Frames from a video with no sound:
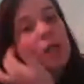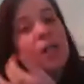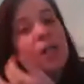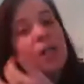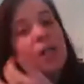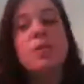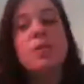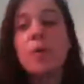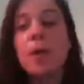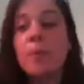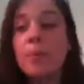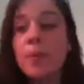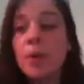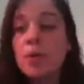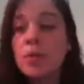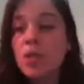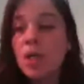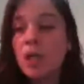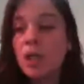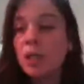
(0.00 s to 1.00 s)
regards to what
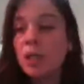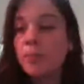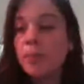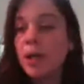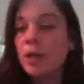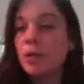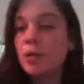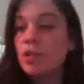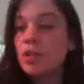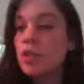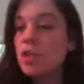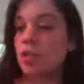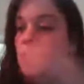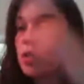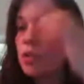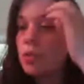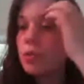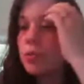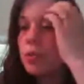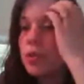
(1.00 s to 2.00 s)
Bo was talking about, or
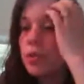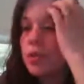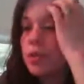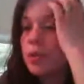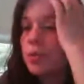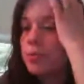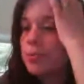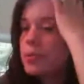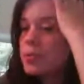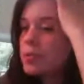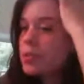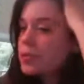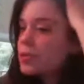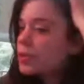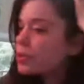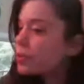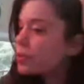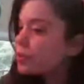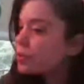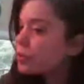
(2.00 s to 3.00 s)
just the coordinator
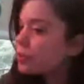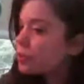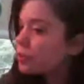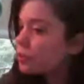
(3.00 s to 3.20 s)
position?